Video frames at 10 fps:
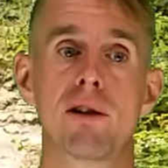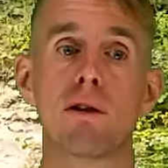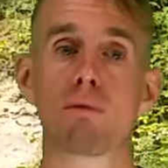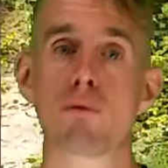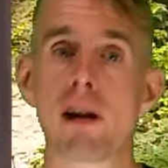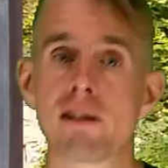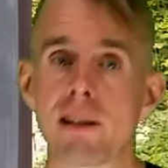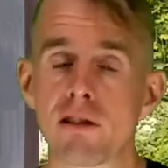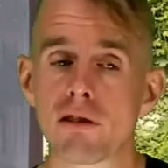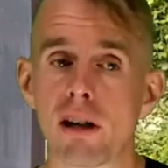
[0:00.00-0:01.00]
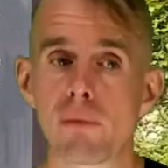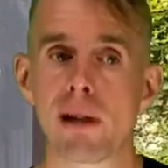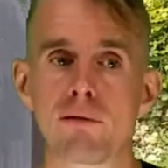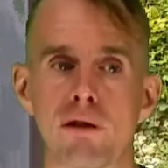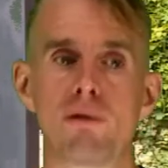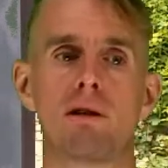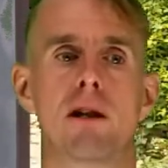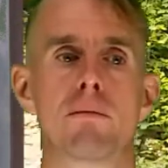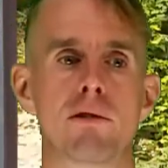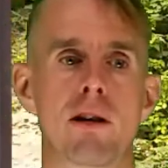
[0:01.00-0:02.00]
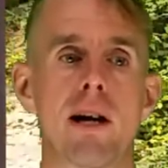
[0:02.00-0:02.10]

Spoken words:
On the right-hand side we have two terms.